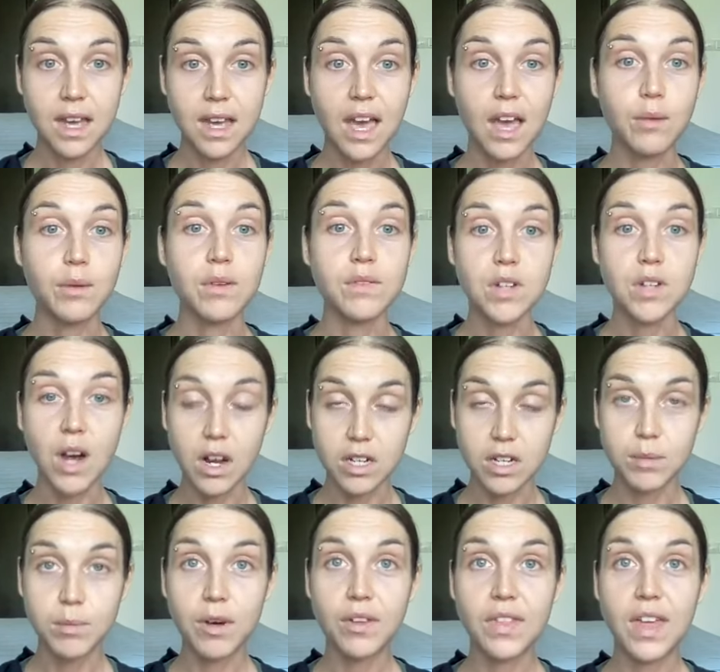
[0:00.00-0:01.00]
And we've talked
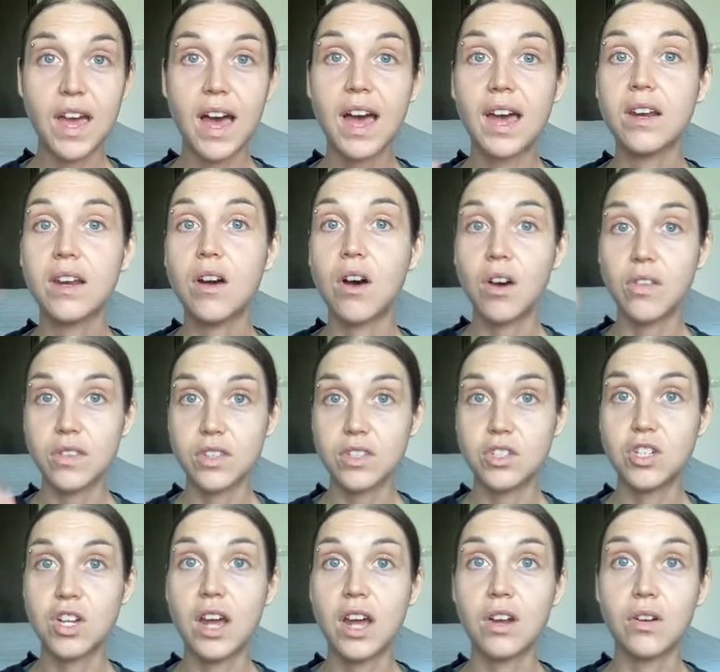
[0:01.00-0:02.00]
about that on this
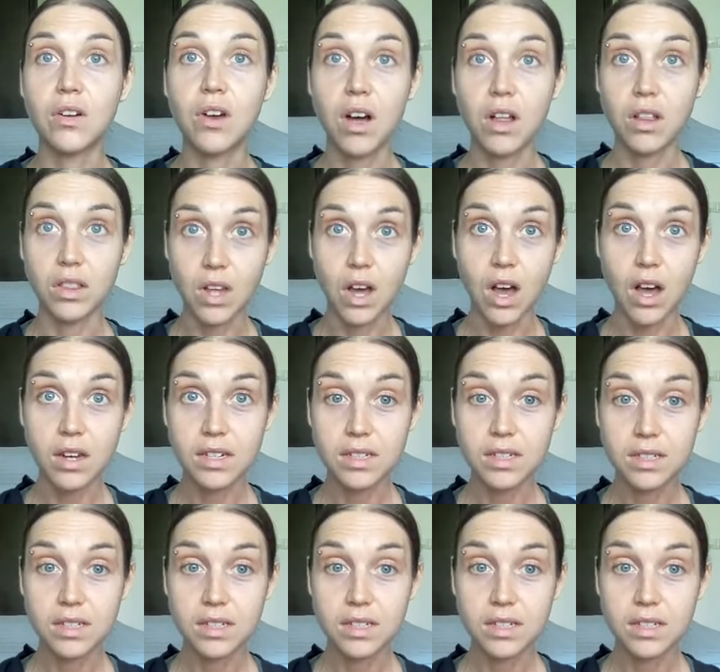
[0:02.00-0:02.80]
channel a lot.